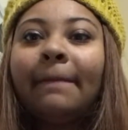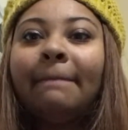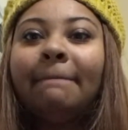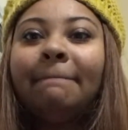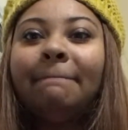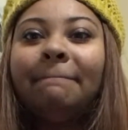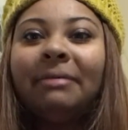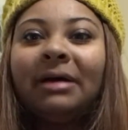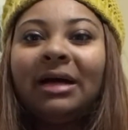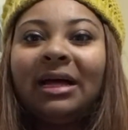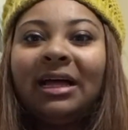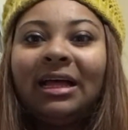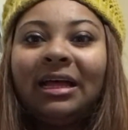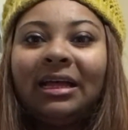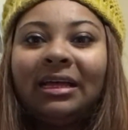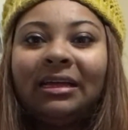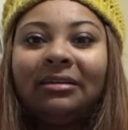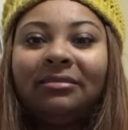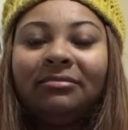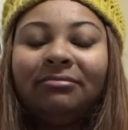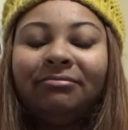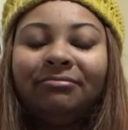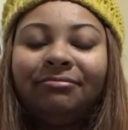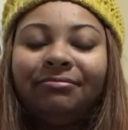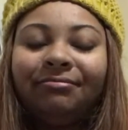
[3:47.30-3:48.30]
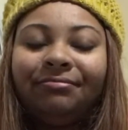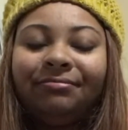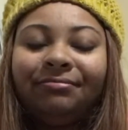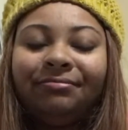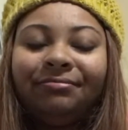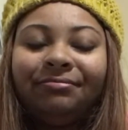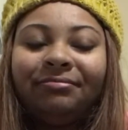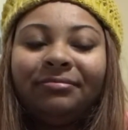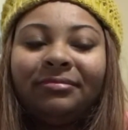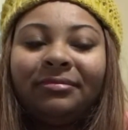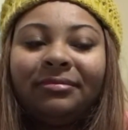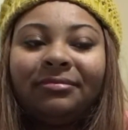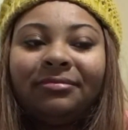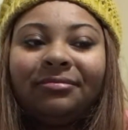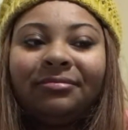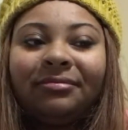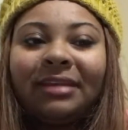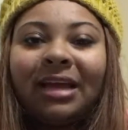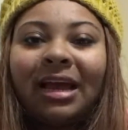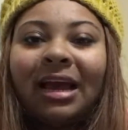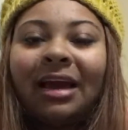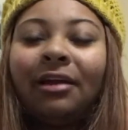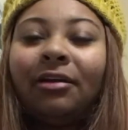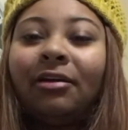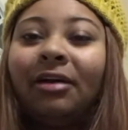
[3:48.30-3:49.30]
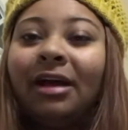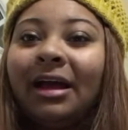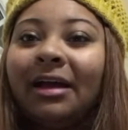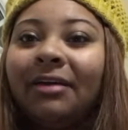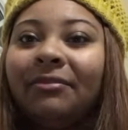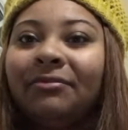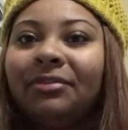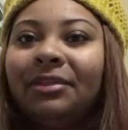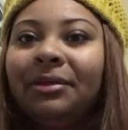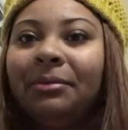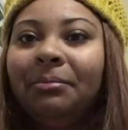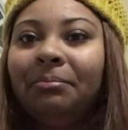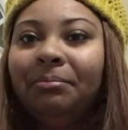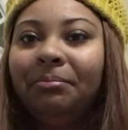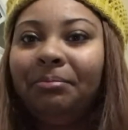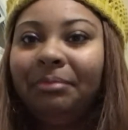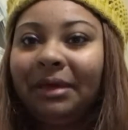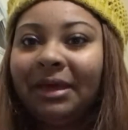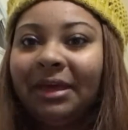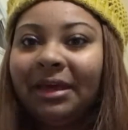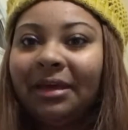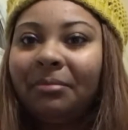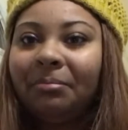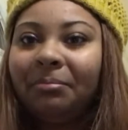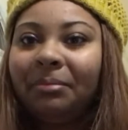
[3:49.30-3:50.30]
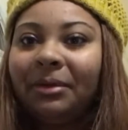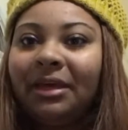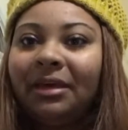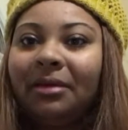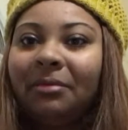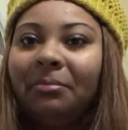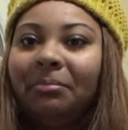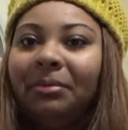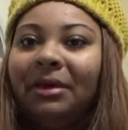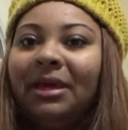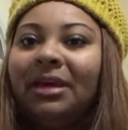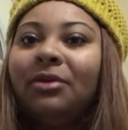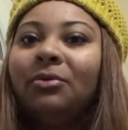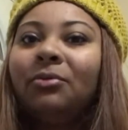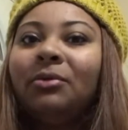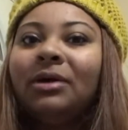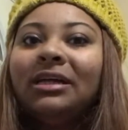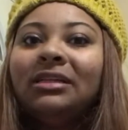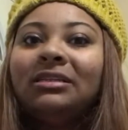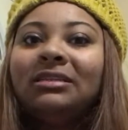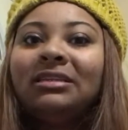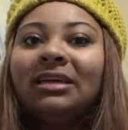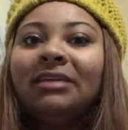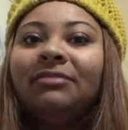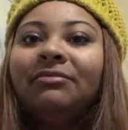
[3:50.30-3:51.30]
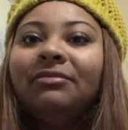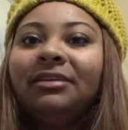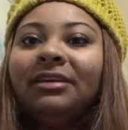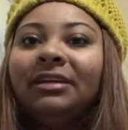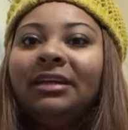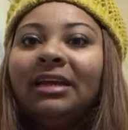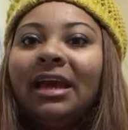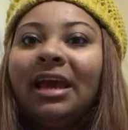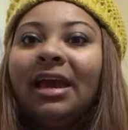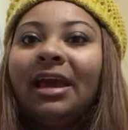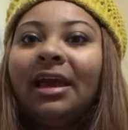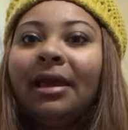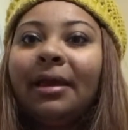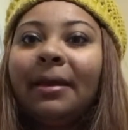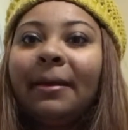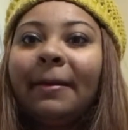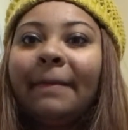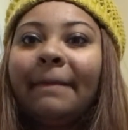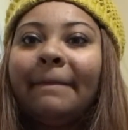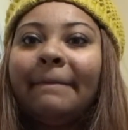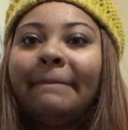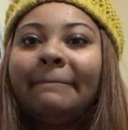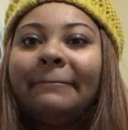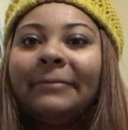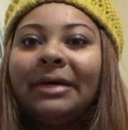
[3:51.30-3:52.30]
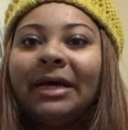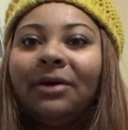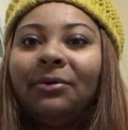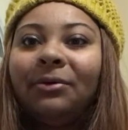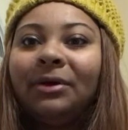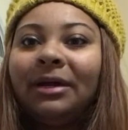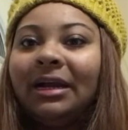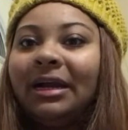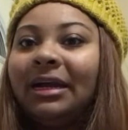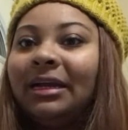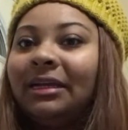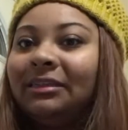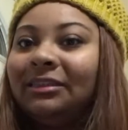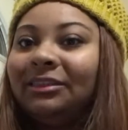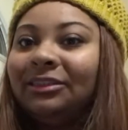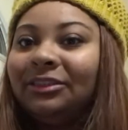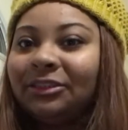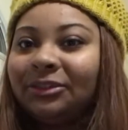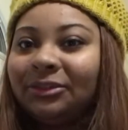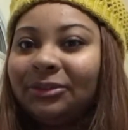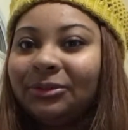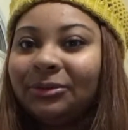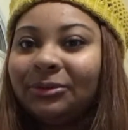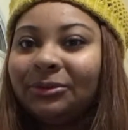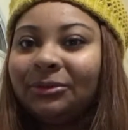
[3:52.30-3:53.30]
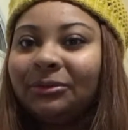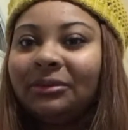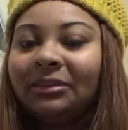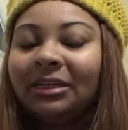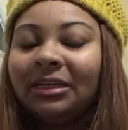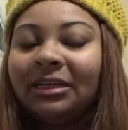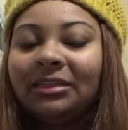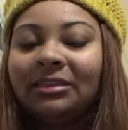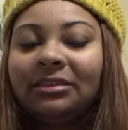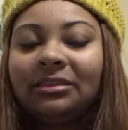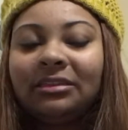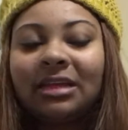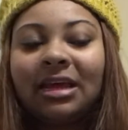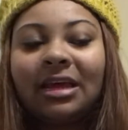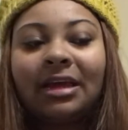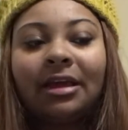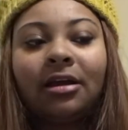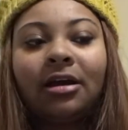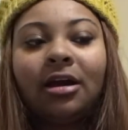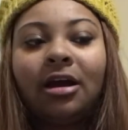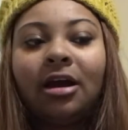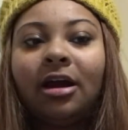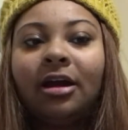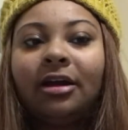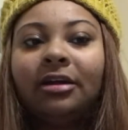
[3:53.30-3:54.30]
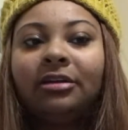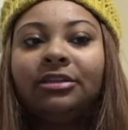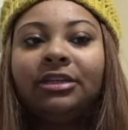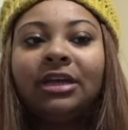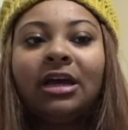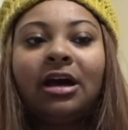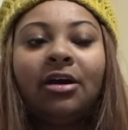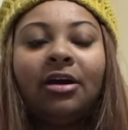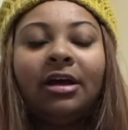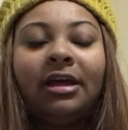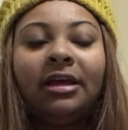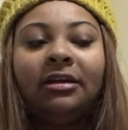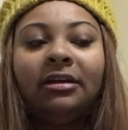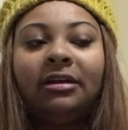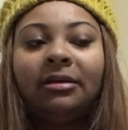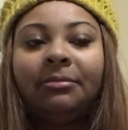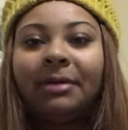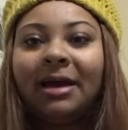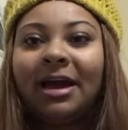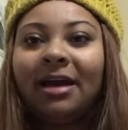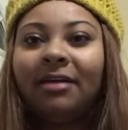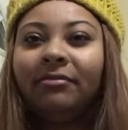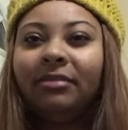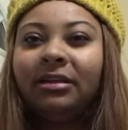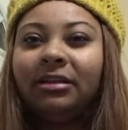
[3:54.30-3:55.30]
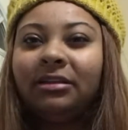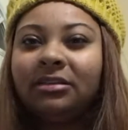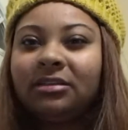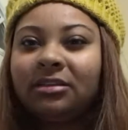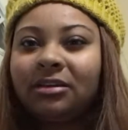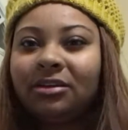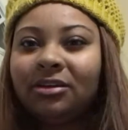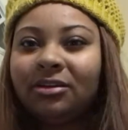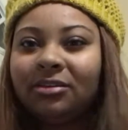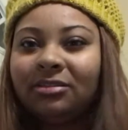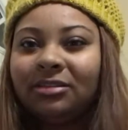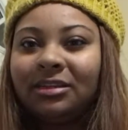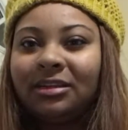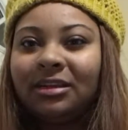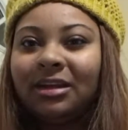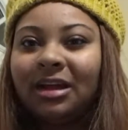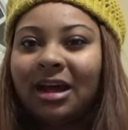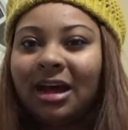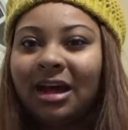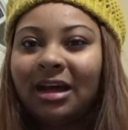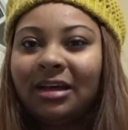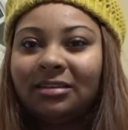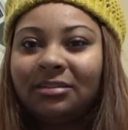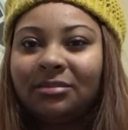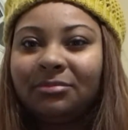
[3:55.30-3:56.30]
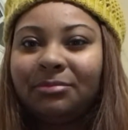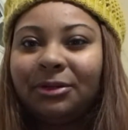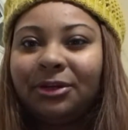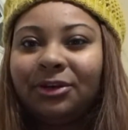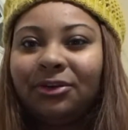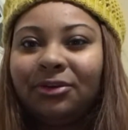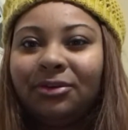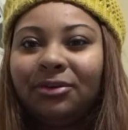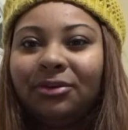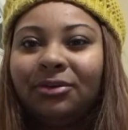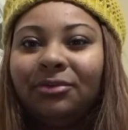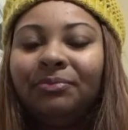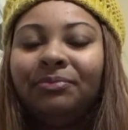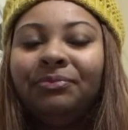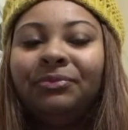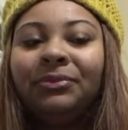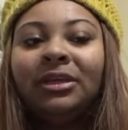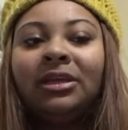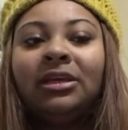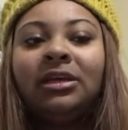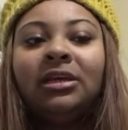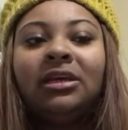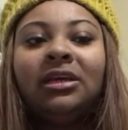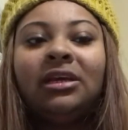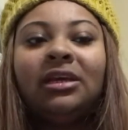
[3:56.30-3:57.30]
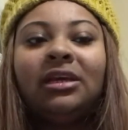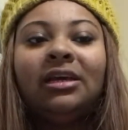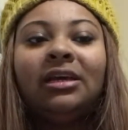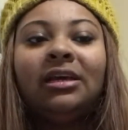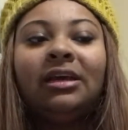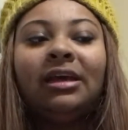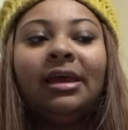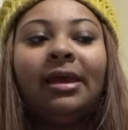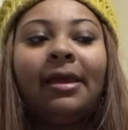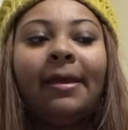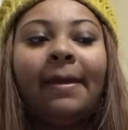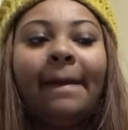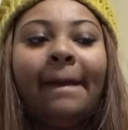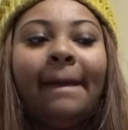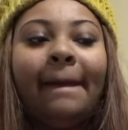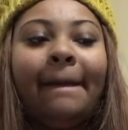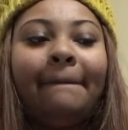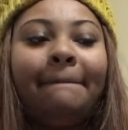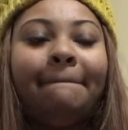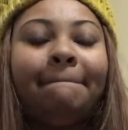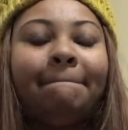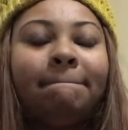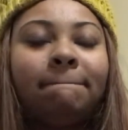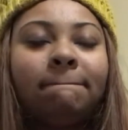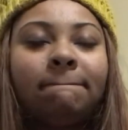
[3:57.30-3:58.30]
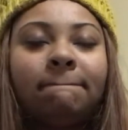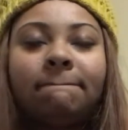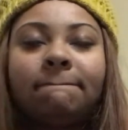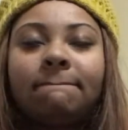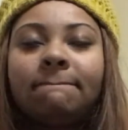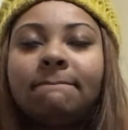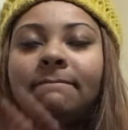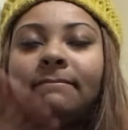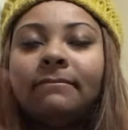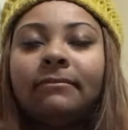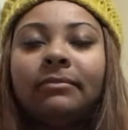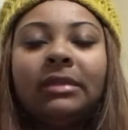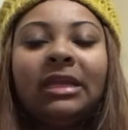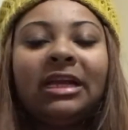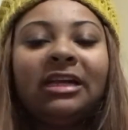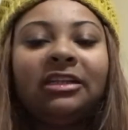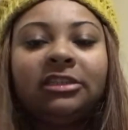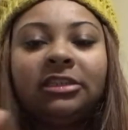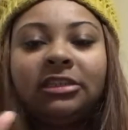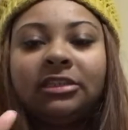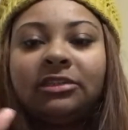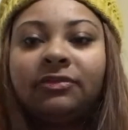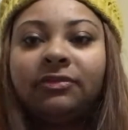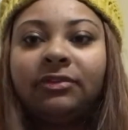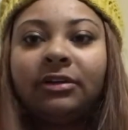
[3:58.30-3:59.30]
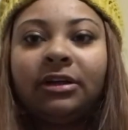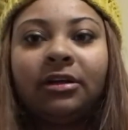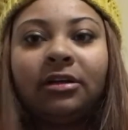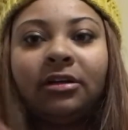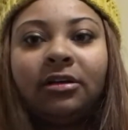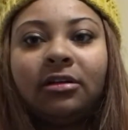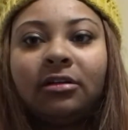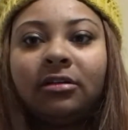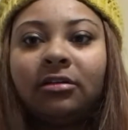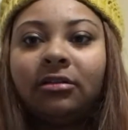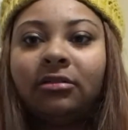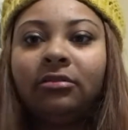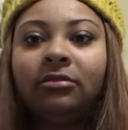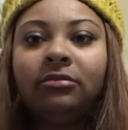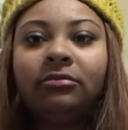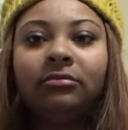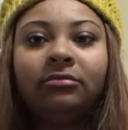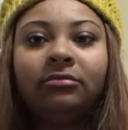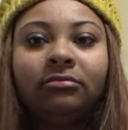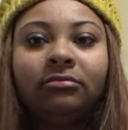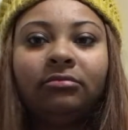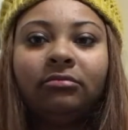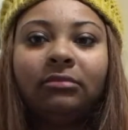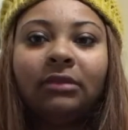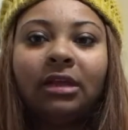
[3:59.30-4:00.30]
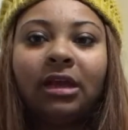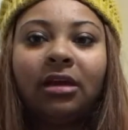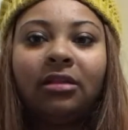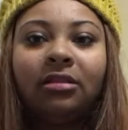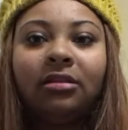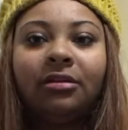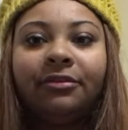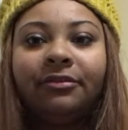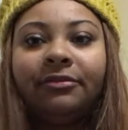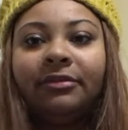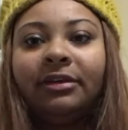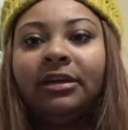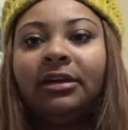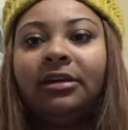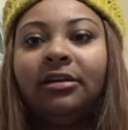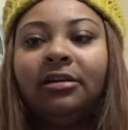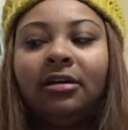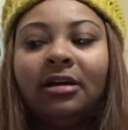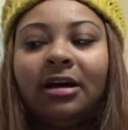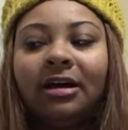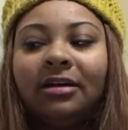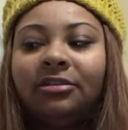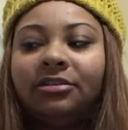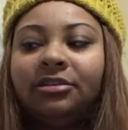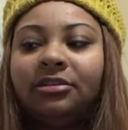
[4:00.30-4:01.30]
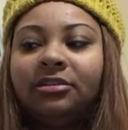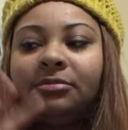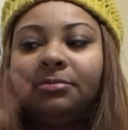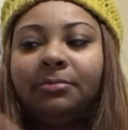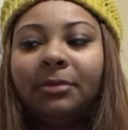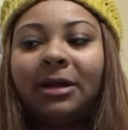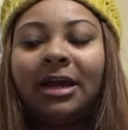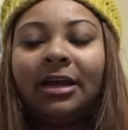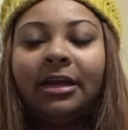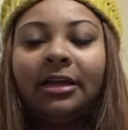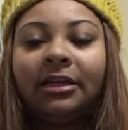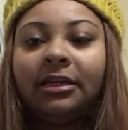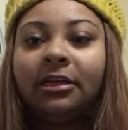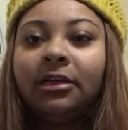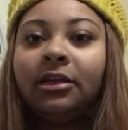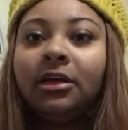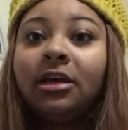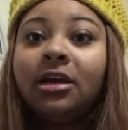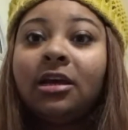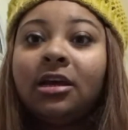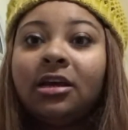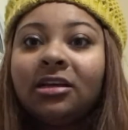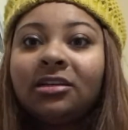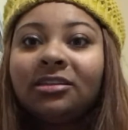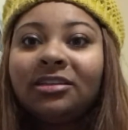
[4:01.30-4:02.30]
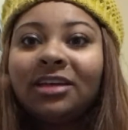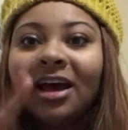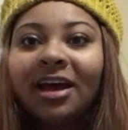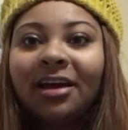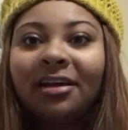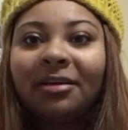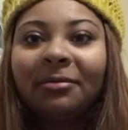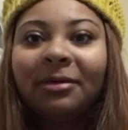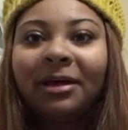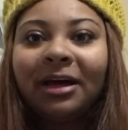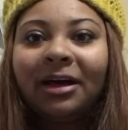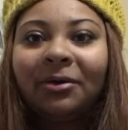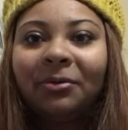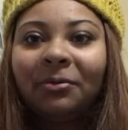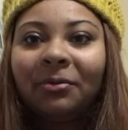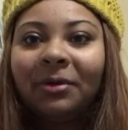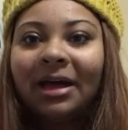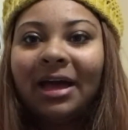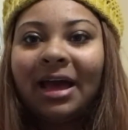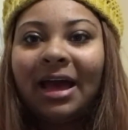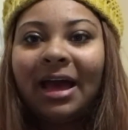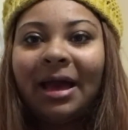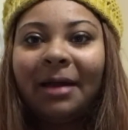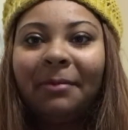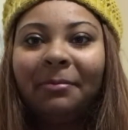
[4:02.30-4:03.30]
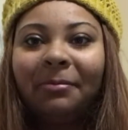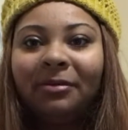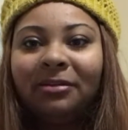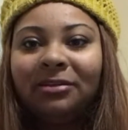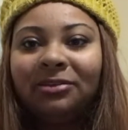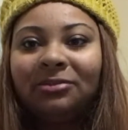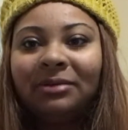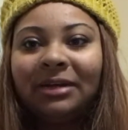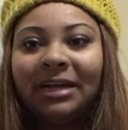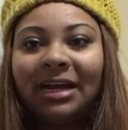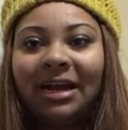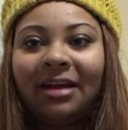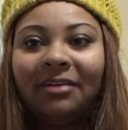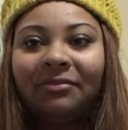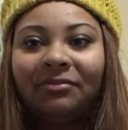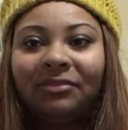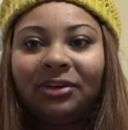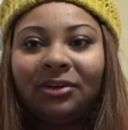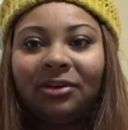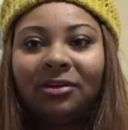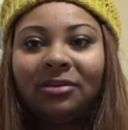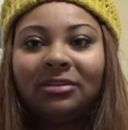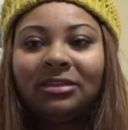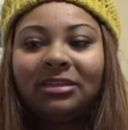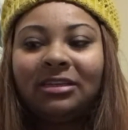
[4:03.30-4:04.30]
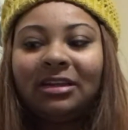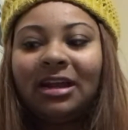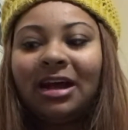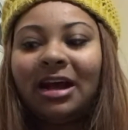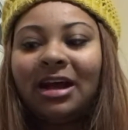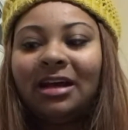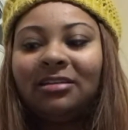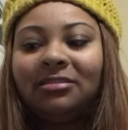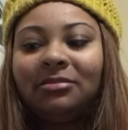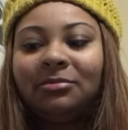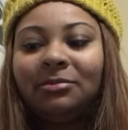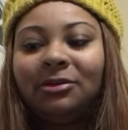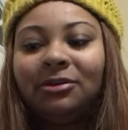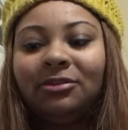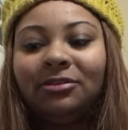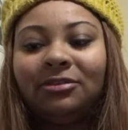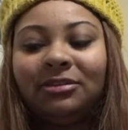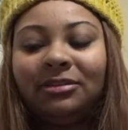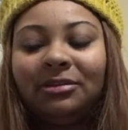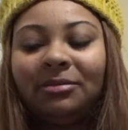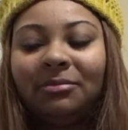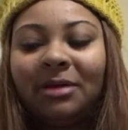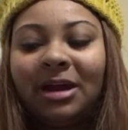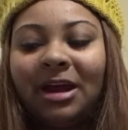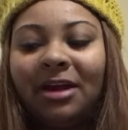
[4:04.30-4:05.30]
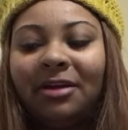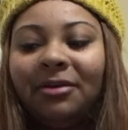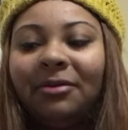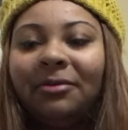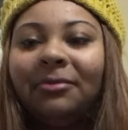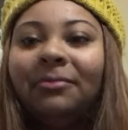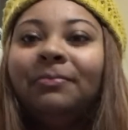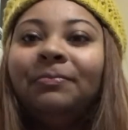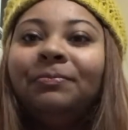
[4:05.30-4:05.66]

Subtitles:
But I don't have the big ones every day. But when I do, it's like harsh. I'll end up having to go to the hospital. And that's just for a whole other video. I'll just probably talk about what happens when I have to go to the hospital tomorrow.